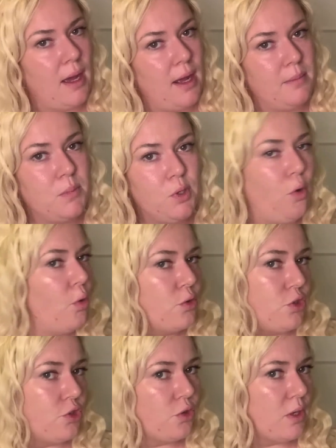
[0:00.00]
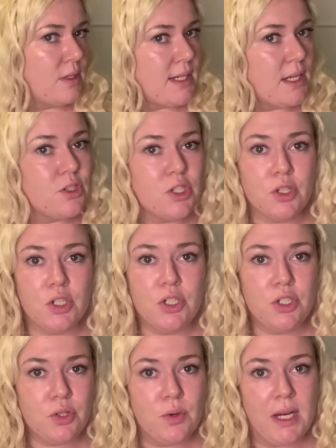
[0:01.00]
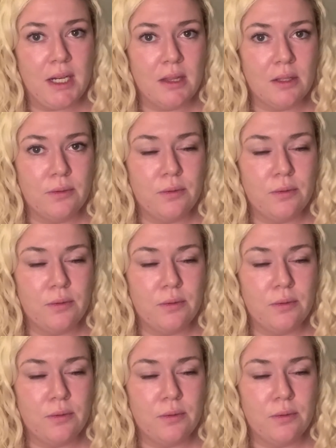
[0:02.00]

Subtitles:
I'm not sure it's actually going to do anything